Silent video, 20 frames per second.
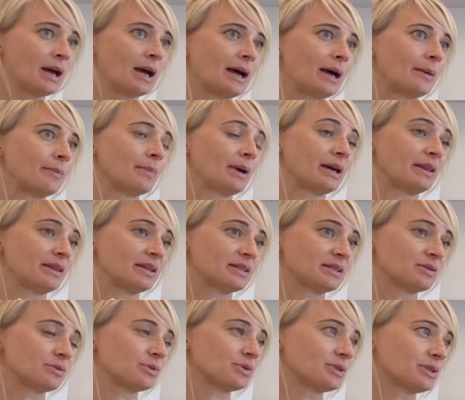And this
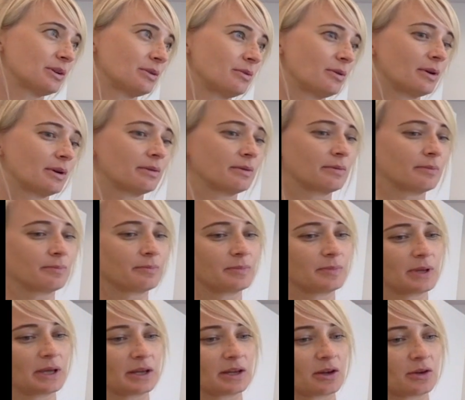is also,
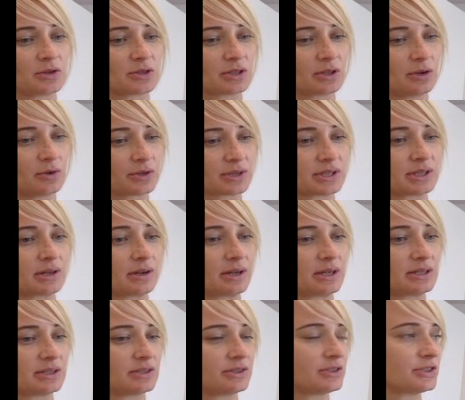it goes
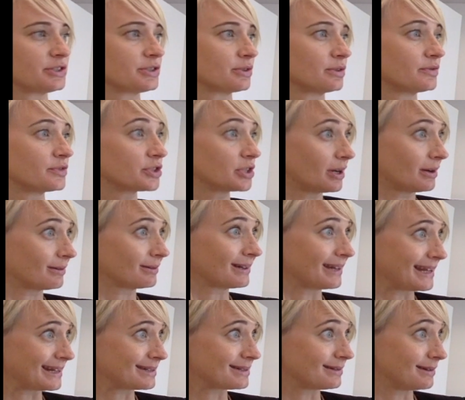alongside sort of
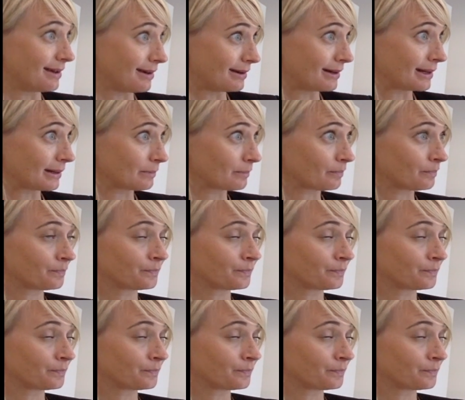child-led learning.